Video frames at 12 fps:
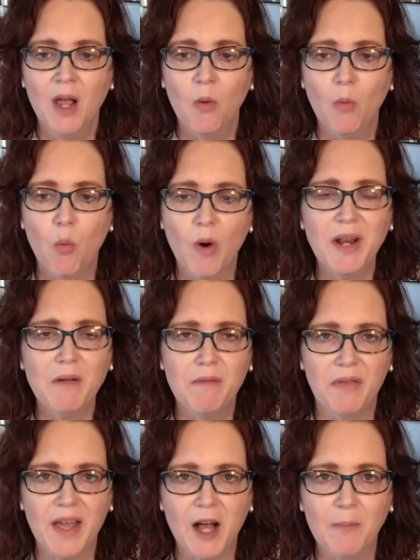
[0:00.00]
One of
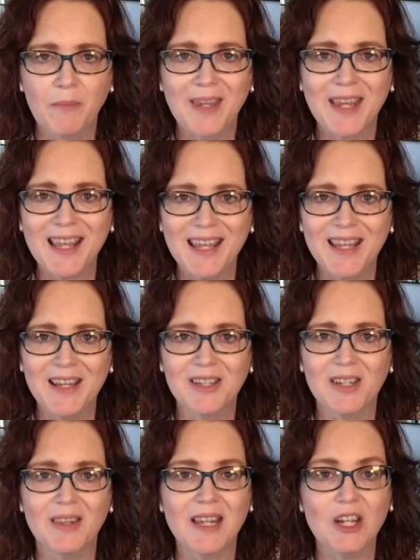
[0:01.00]
them is
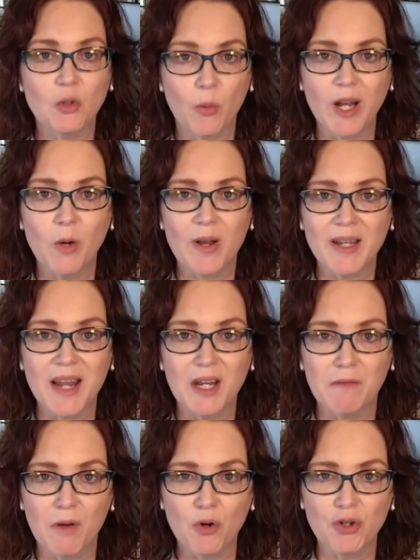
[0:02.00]
the 21-day
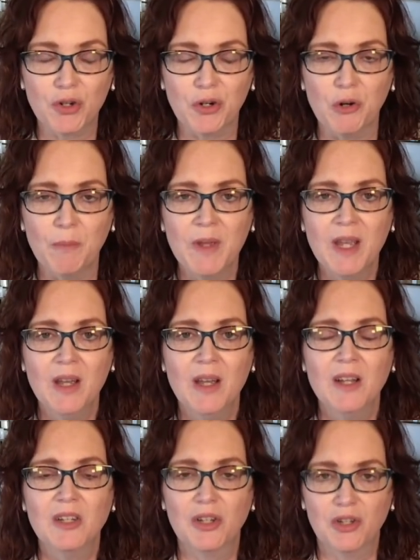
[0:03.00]
devotional
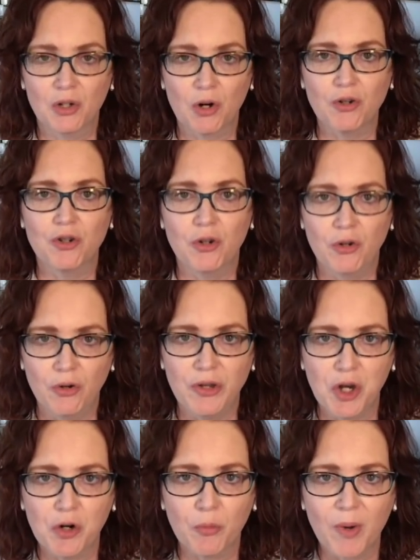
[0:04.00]
to start your new
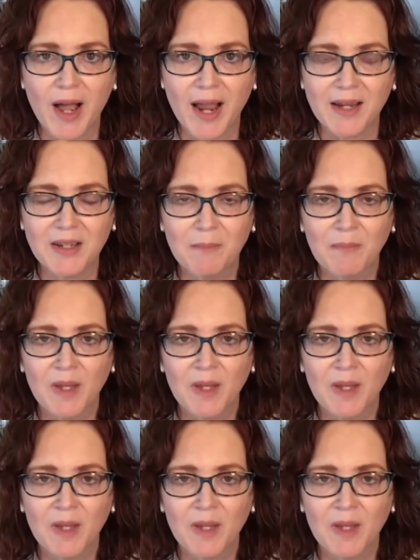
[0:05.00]
year right.